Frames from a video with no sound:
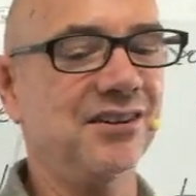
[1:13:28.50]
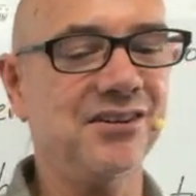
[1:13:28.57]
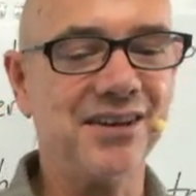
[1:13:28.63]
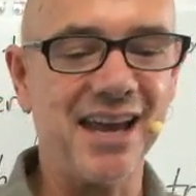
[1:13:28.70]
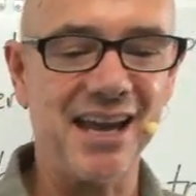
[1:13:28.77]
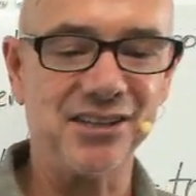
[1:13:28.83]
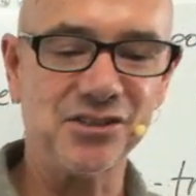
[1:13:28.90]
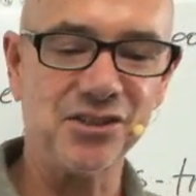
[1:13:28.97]

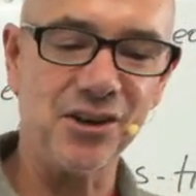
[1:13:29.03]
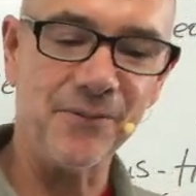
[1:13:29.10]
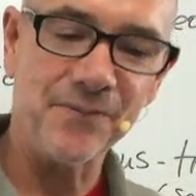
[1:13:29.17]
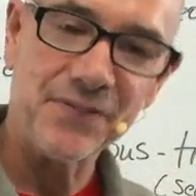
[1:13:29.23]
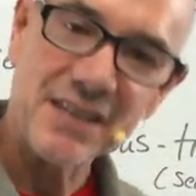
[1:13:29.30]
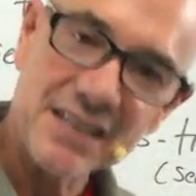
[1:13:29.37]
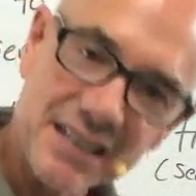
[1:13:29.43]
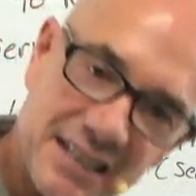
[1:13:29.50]
Okay, so
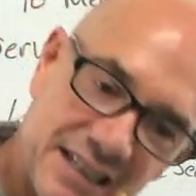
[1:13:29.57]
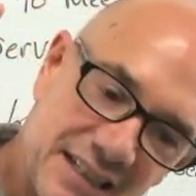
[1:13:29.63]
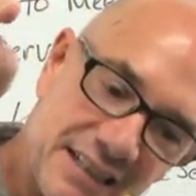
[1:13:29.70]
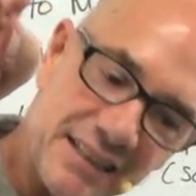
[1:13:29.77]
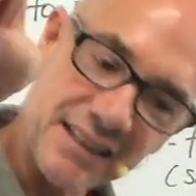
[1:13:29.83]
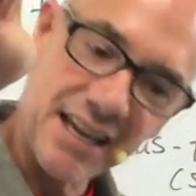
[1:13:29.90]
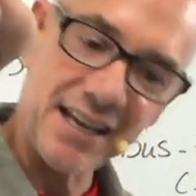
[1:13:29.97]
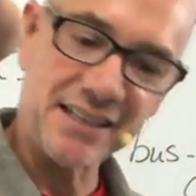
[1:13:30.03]

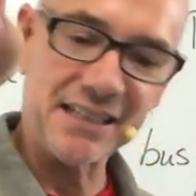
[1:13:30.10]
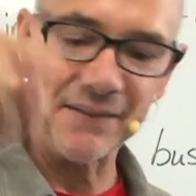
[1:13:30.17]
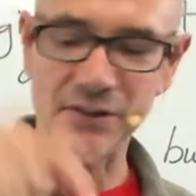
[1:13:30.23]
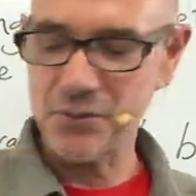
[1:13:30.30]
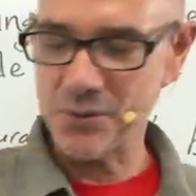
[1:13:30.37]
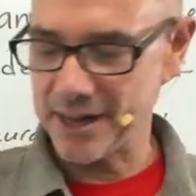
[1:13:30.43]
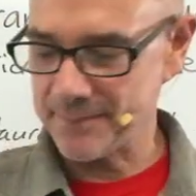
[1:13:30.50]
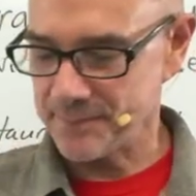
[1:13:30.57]
Thanks,
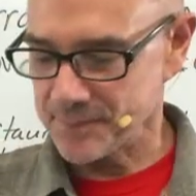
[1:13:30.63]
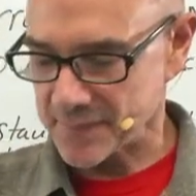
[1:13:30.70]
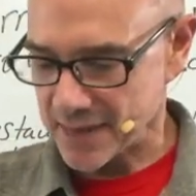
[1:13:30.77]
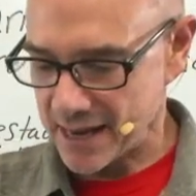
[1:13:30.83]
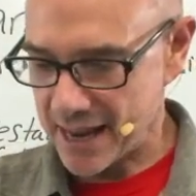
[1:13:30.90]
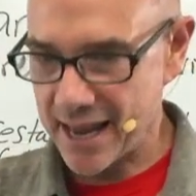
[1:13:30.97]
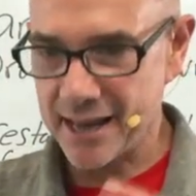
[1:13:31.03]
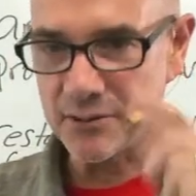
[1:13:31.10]
everyone.
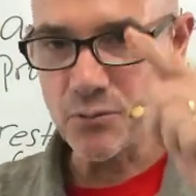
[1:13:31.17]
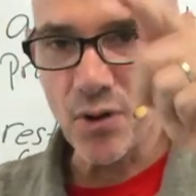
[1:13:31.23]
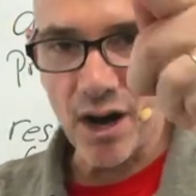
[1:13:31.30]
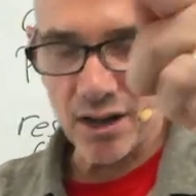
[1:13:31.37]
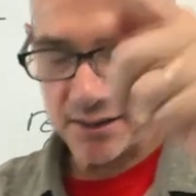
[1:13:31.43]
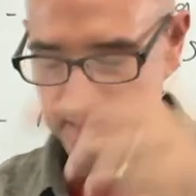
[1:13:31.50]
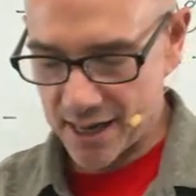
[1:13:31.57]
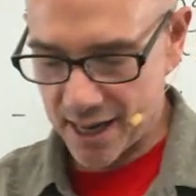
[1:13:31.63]
And
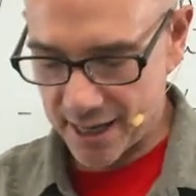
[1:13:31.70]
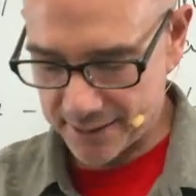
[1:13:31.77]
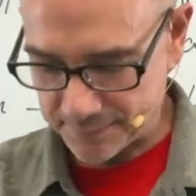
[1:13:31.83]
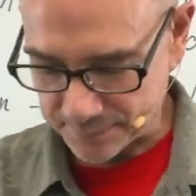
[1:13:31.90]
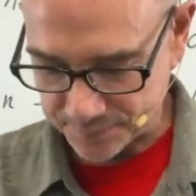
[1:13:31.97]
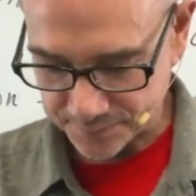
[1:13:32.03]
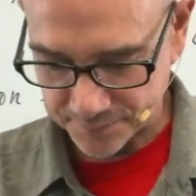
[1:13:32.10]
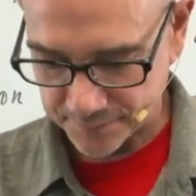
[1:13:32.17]
well done.
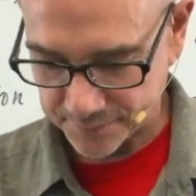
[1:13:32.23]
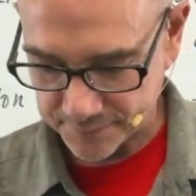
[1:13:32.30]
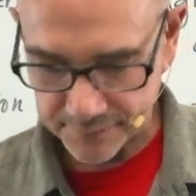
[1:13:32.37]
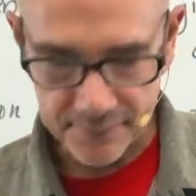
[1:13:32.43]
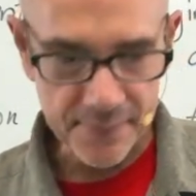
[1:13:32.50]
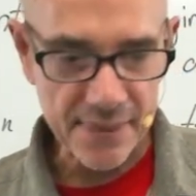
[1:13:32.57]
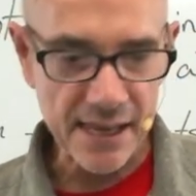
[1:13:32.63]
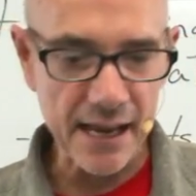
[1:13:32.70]

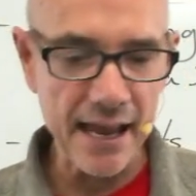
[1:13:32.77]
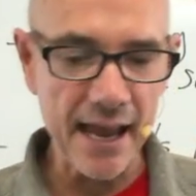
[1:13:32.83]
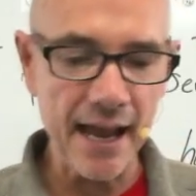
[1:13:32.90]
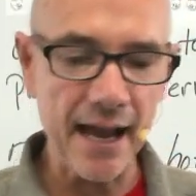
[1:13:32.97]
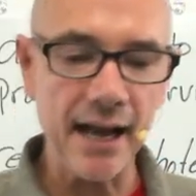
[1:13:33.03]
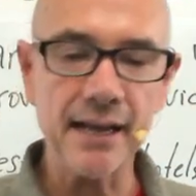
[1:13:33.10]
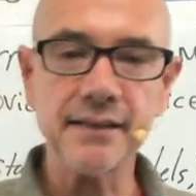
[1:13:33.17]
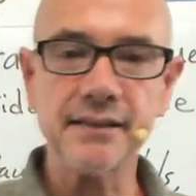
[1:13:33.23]

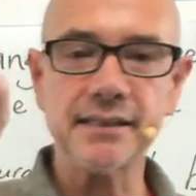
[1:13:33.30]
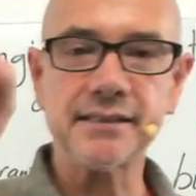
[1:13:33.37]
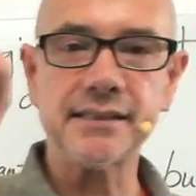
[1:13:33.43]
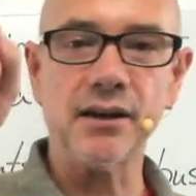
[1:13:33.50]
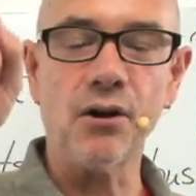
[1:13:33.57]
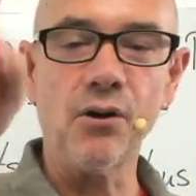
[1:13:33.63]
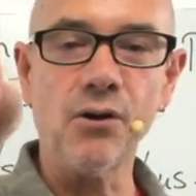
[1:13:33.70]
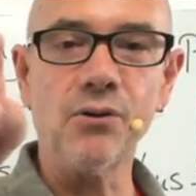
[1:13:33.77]
And let's
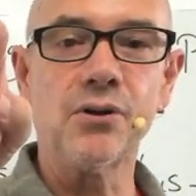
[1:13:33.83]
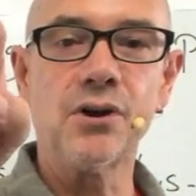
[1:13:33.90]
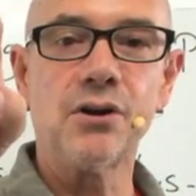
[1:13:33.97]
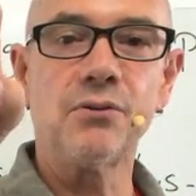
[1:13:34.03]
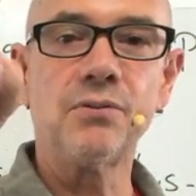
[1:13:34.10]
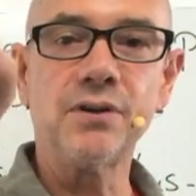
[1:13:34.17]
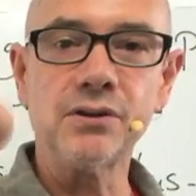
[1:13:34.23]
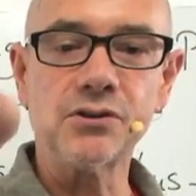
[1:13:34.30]
see. Oh,
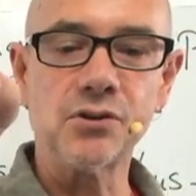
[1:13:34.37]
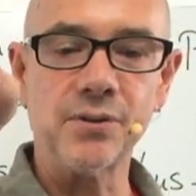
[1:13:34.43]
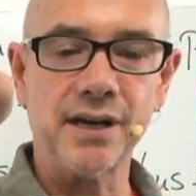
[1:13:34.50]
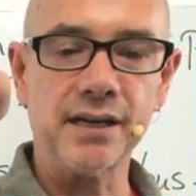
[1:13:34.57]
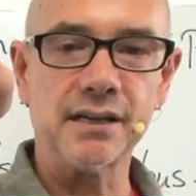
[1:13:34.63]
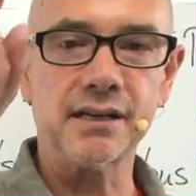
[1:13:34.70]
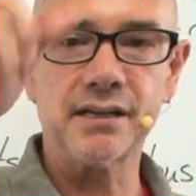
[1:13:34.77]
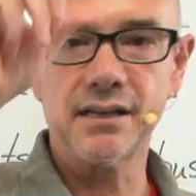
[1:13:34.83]
real
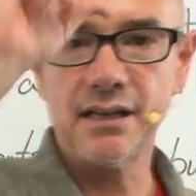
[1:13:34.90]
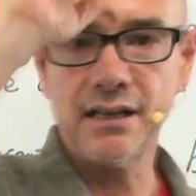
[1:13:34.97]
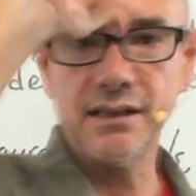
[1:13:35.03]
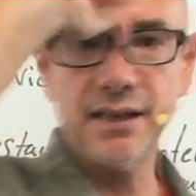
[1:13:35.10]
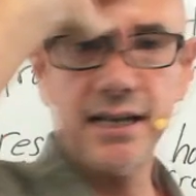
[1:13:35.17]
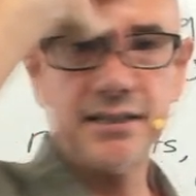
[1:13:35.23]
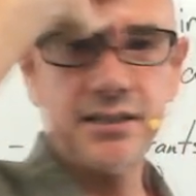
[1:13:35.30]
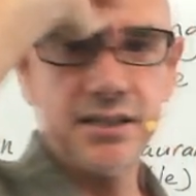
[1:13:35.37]
quick,
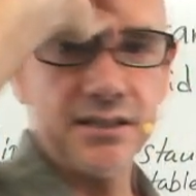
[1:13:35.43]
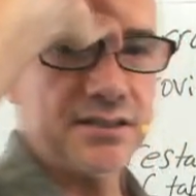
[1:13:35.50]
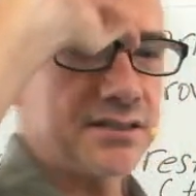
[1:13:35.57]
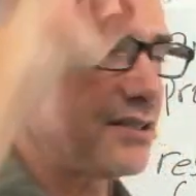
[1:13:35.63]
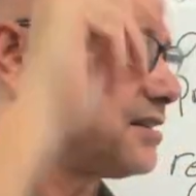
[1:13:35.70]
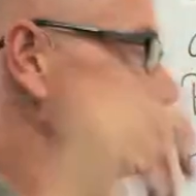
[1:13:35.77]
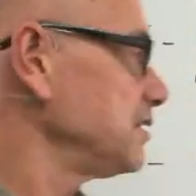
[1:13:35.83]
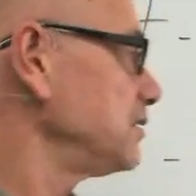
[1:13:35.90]
let's just
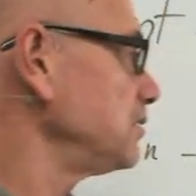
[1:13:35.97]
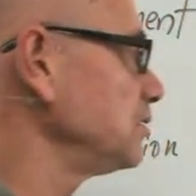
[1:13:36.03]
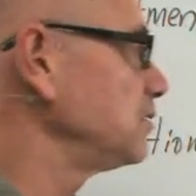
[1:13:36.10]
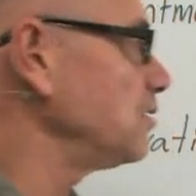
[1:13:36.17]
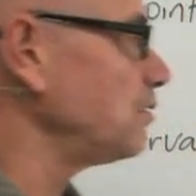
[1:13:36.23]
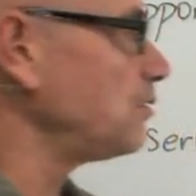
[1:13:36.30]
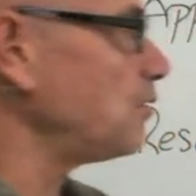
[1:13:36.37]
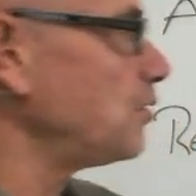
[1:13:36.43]

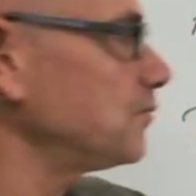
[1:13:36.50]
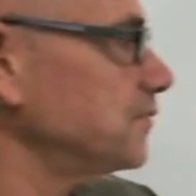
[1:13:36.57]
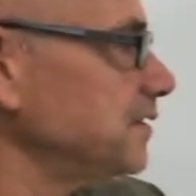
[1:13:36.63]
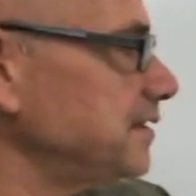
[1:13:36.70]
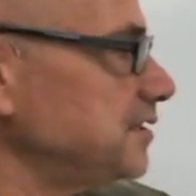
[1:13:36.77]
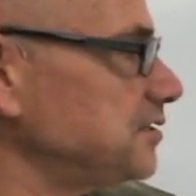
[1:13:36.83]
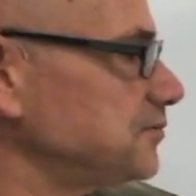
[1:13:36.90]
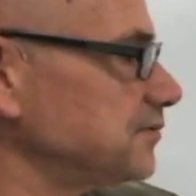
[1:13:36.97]
go over
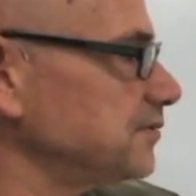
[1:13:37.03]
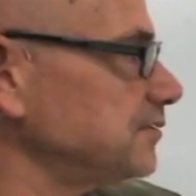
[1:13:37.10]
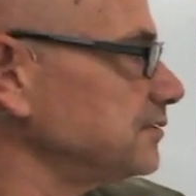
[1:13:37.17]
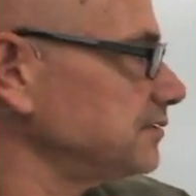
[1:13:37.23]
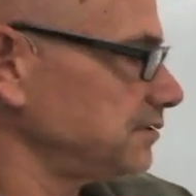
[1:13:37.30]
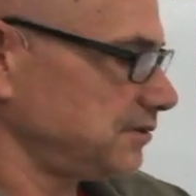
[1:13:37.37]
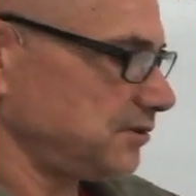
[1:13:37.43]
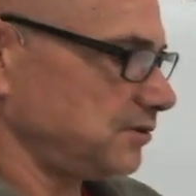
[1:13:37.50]
these real
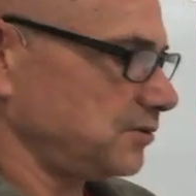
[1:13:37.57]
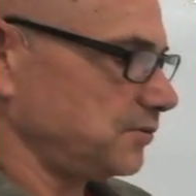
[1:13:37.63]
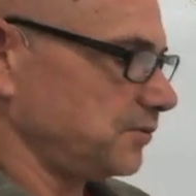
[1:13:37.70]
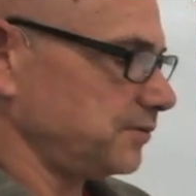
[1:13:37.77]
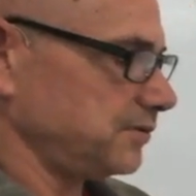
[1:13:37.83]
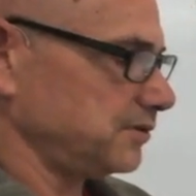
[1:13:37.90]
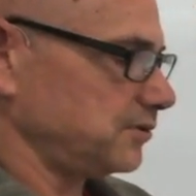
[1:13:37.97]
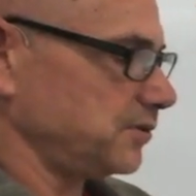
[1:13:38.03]

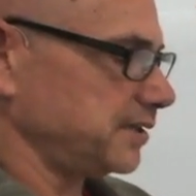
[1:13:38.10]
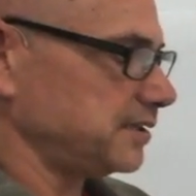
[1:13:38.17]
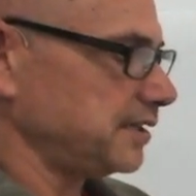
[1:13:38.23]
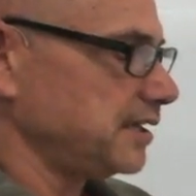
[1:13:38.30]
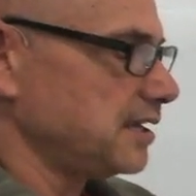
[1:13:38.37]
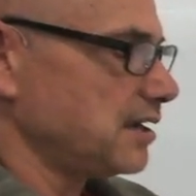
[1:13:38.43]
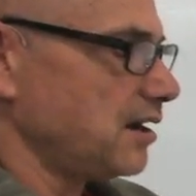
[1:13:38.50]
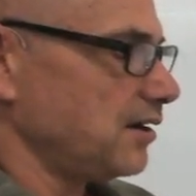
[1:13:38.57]
quickly.
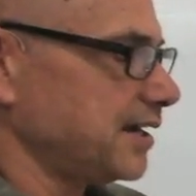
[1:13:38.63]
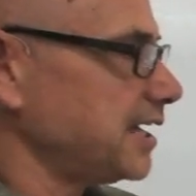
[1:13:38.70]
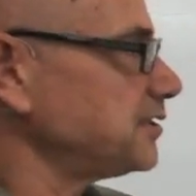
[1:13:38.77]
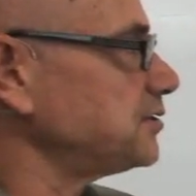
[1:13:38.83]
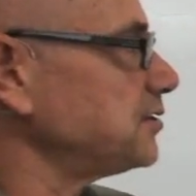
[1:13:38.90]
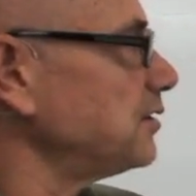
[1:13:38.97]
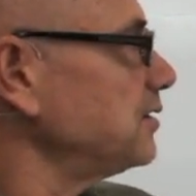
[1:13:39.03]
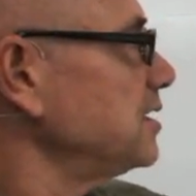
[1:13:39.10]
Okay,
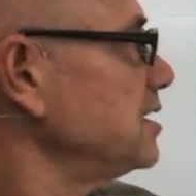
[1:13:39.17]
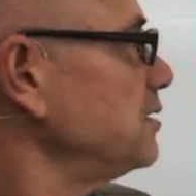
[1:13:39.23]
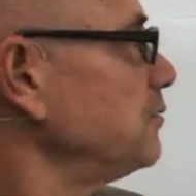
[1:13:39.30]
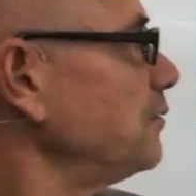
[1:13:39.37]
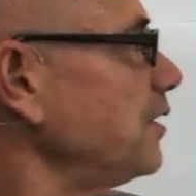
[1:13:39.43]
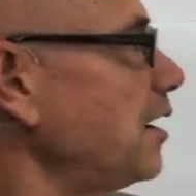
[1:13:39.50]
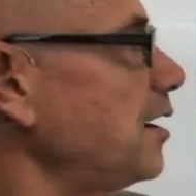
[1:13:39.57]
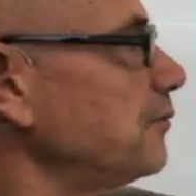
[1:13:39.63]
so
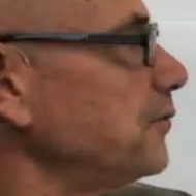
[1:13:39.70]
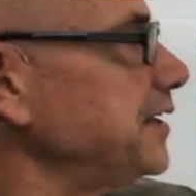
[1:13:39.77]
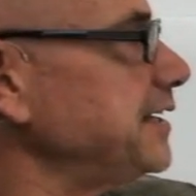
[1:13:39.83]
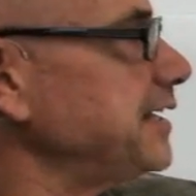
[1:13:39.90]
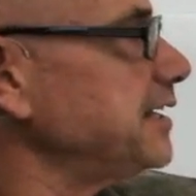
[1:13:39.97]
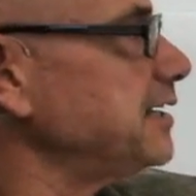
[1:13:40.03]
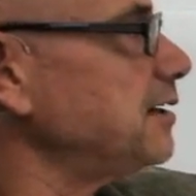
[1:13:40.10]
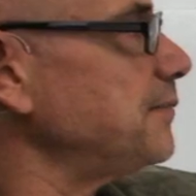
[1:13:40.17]
we
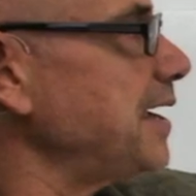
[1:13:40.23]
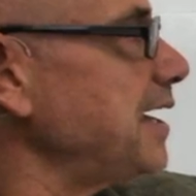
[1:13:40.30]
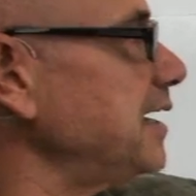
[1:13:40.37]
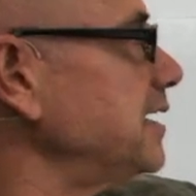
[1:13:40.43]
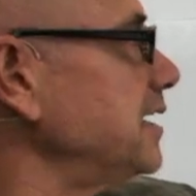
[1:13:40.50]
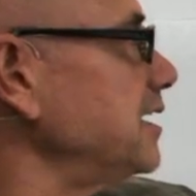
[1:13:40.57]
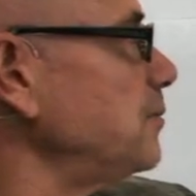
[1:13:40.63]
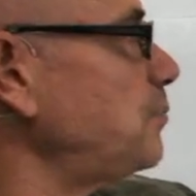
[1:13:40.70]
need to
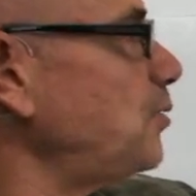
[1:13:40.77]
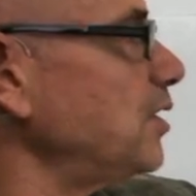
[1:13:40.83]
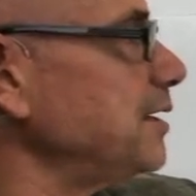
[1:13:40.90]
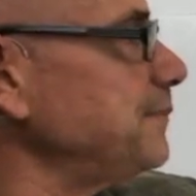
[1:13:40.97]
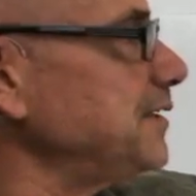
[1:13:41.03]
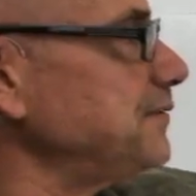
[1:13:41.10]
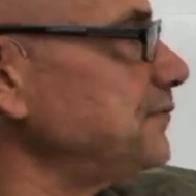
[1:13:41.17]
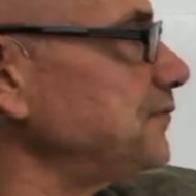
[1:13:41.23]
make an
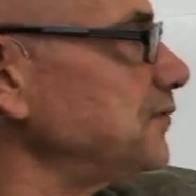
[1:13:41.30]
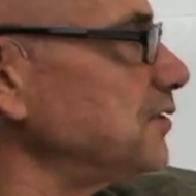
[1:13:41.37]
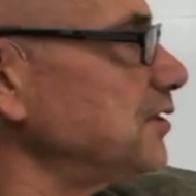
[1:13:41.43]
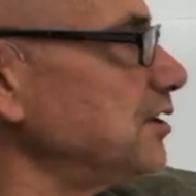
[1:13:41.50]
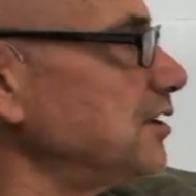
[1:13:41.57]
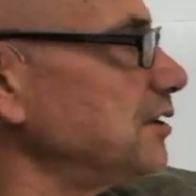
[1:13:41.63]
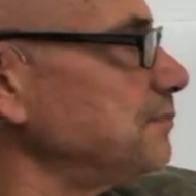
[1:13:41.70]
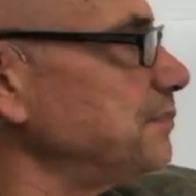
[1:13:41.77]
appointment
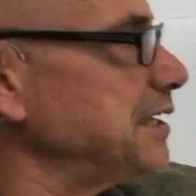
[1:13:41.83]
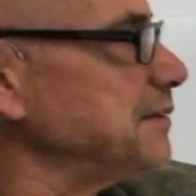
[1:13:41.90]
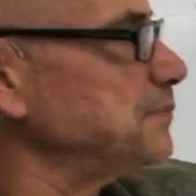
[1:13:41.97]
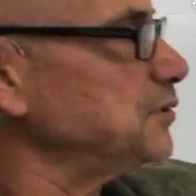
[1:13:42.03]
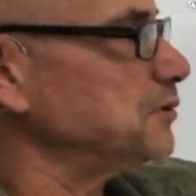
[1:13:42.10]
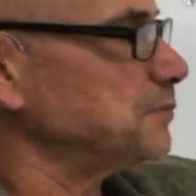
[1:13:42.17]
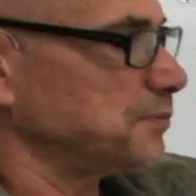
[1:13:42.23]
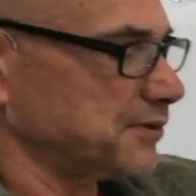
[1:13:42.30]
for
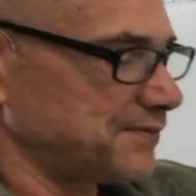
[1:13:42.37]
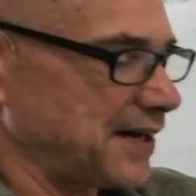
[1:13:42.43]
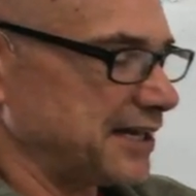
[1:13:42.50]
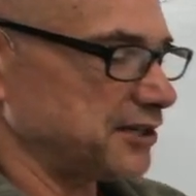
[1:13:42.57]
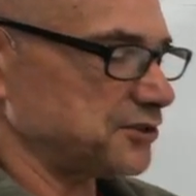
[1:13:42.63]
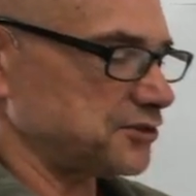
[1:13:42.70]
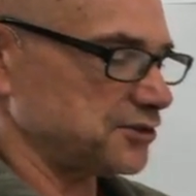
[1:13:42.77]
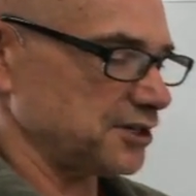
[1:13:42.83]
people who provide
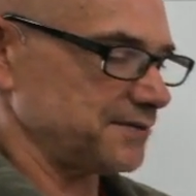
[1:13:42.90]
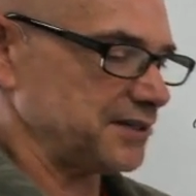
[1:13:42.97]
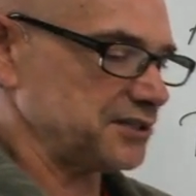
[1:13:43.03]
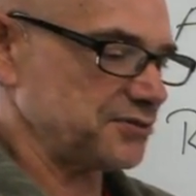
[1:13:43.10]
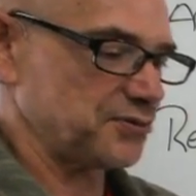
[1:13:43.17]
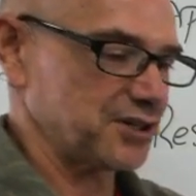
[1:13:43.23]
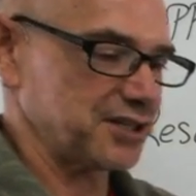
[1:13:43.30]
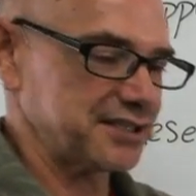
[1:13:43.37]
a service.
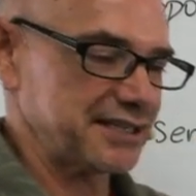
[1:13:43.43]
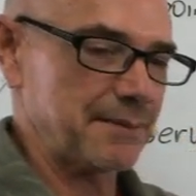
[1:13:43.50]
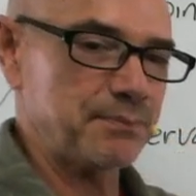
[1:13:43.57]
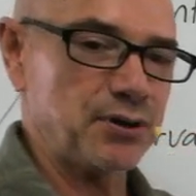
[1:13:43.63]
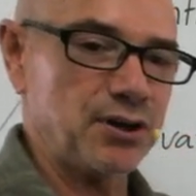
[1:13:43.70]
For example,